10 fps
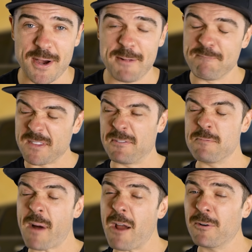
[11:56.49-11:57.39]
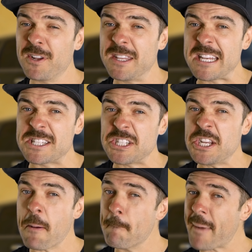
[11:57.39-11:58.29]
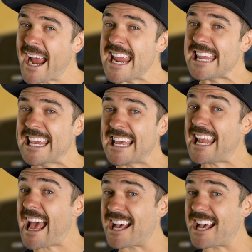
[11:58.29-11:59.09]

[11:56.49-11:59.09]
but if you buy one of these, you might get